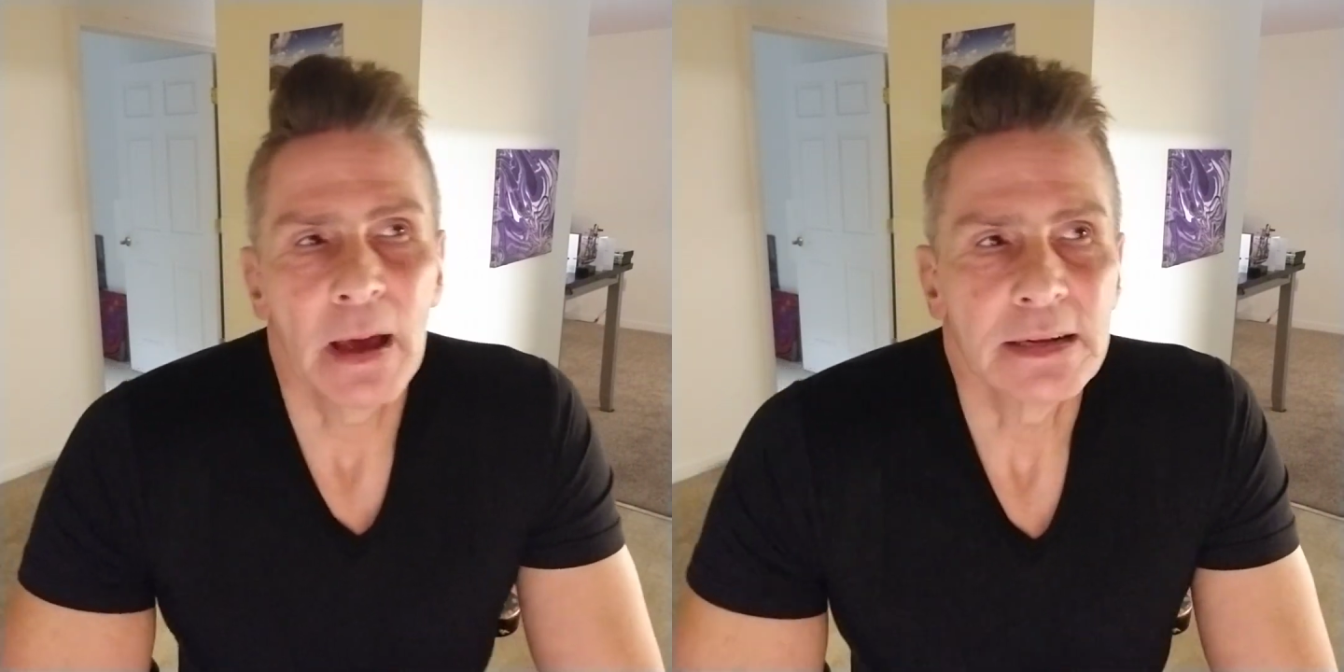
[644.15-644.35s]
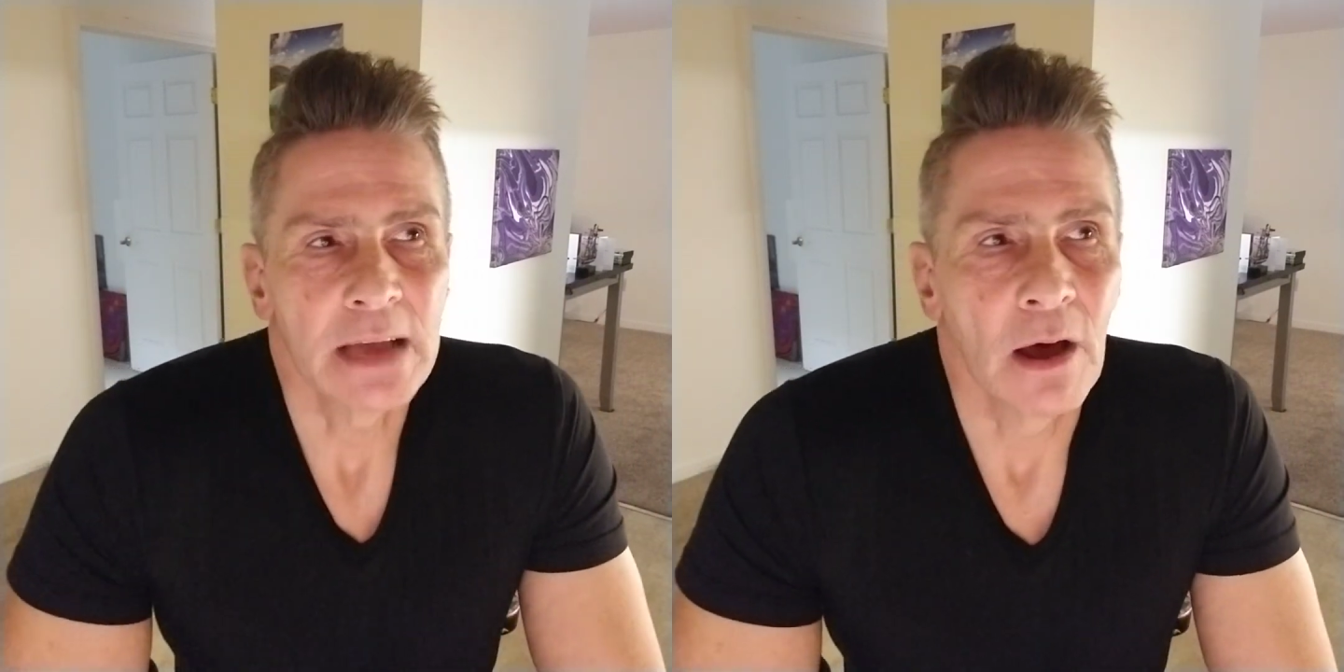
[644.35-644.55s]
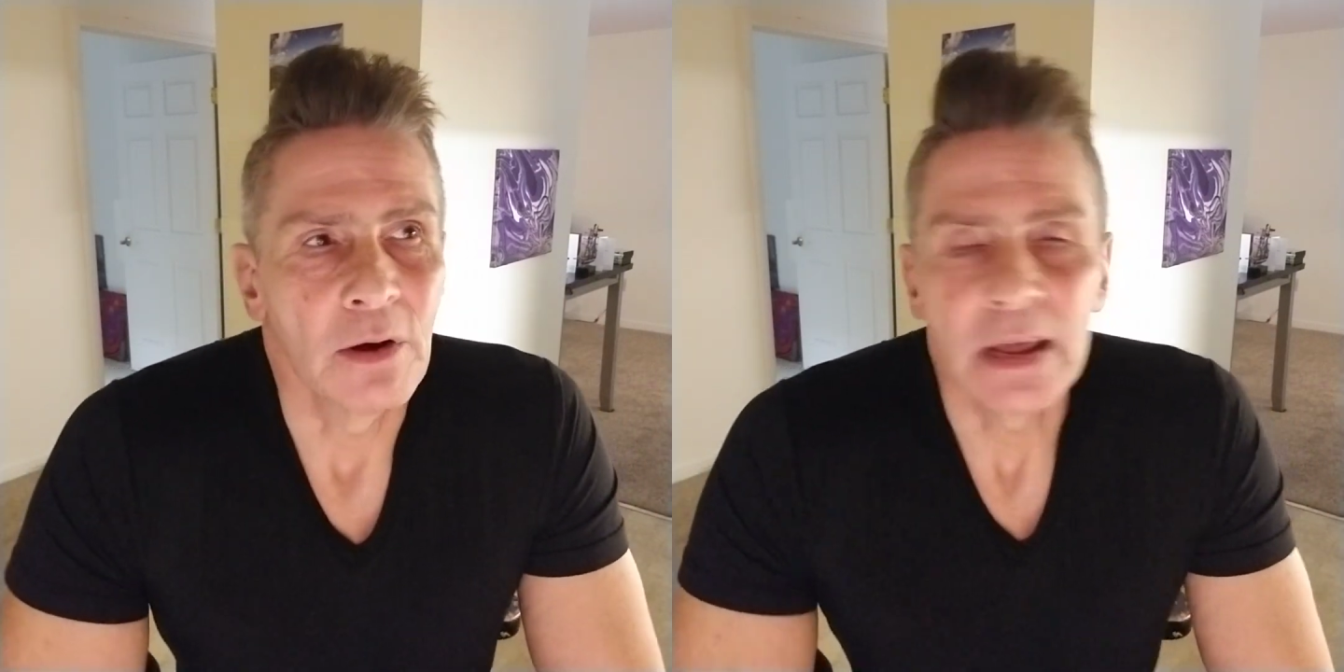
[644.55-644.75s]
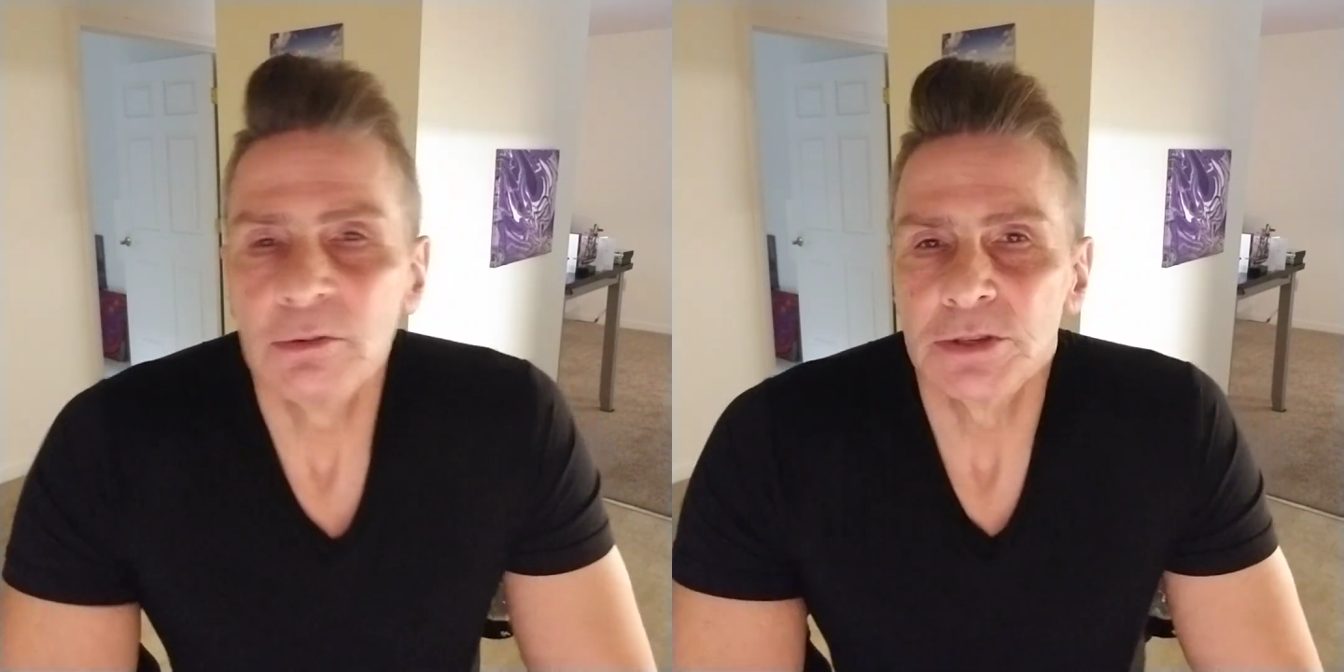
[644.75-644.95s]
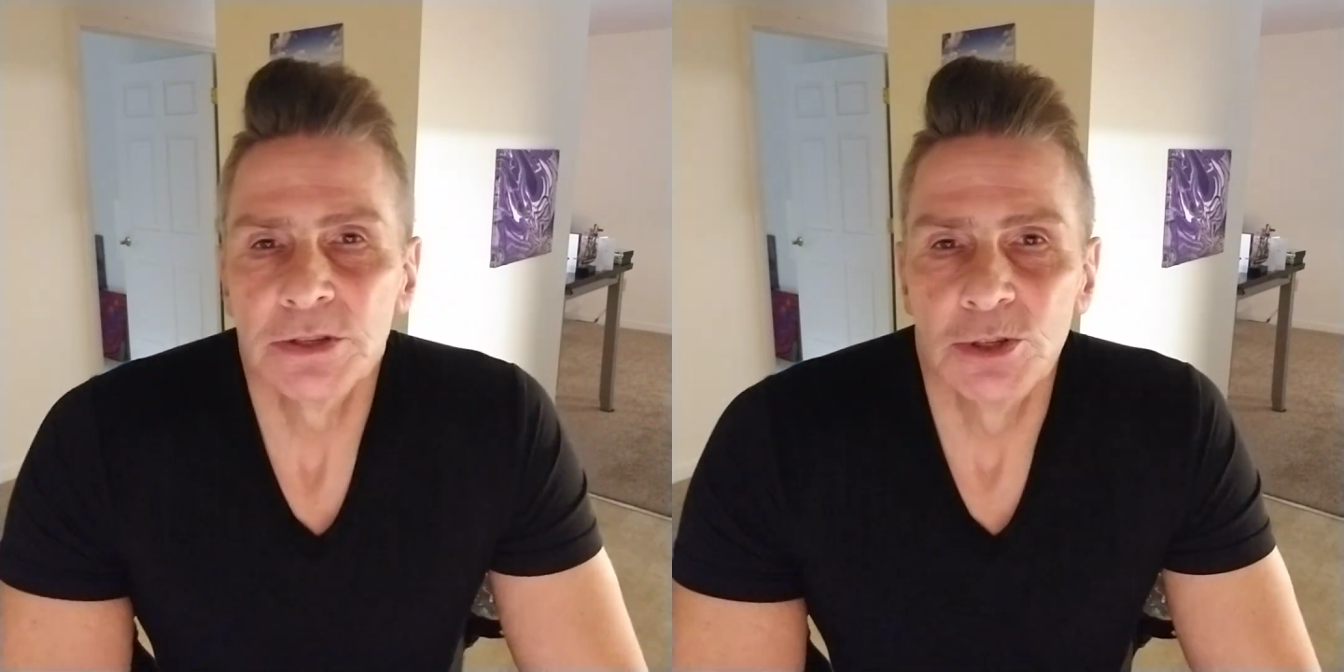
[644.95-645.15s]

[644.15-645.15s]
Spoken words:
back down and he was